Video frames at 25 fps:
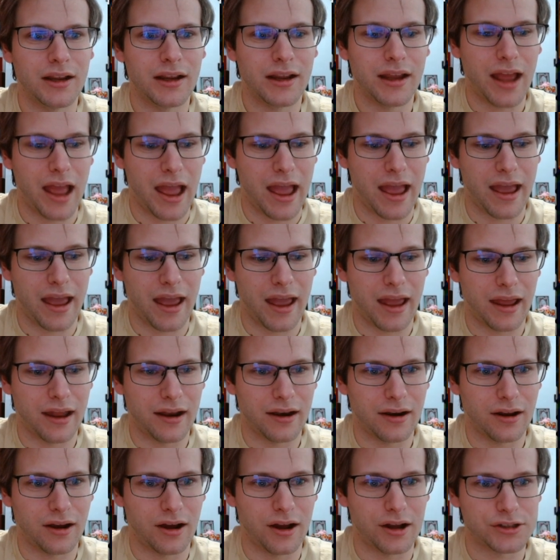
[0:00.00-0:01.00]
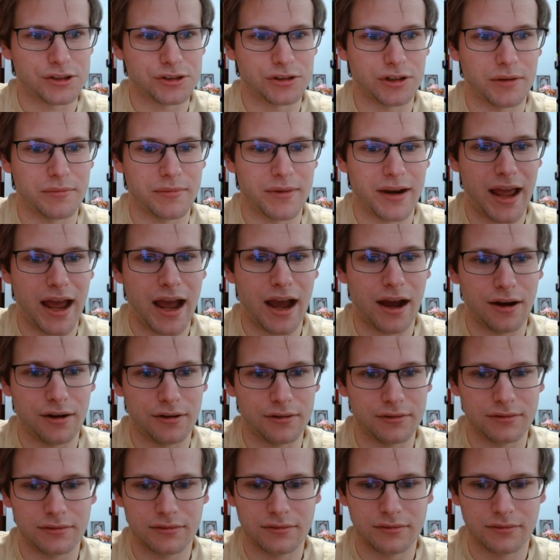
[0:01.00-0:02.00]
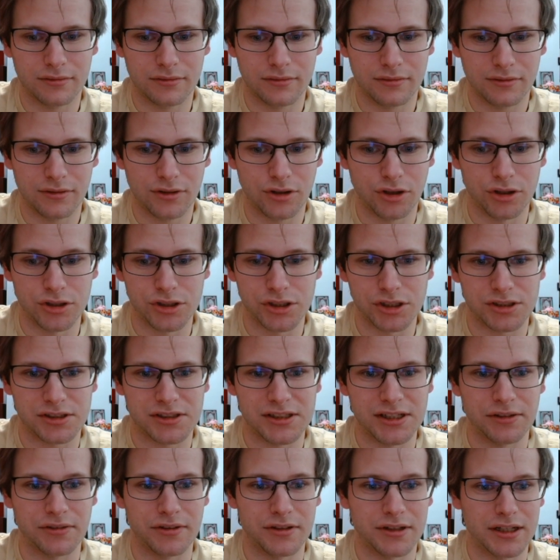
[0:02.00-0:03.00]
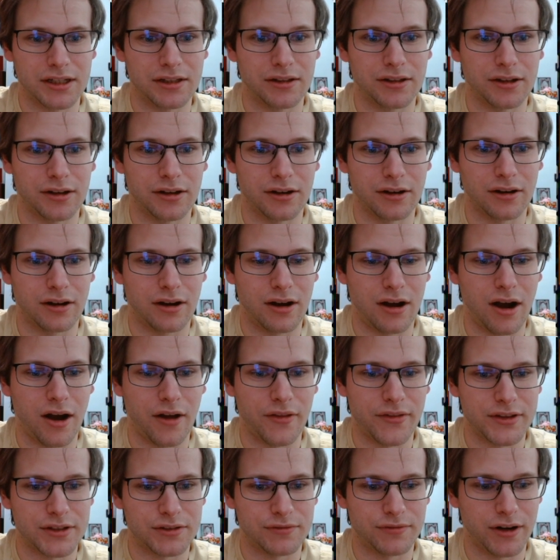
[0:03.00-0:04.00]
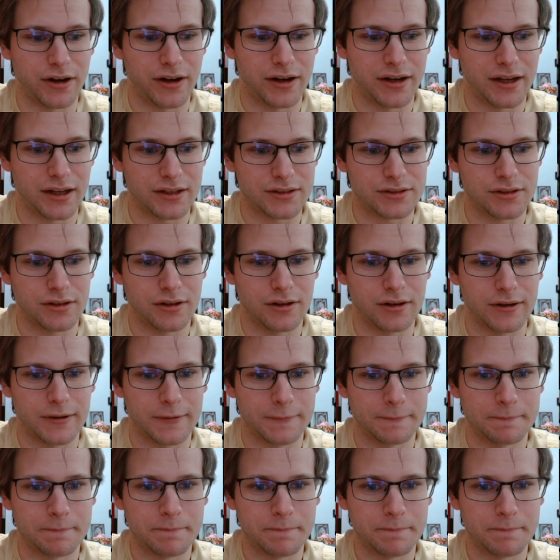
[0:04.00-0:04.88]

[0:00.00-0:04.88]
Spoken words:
and Ashram now could just seal the deal here on this very next turn.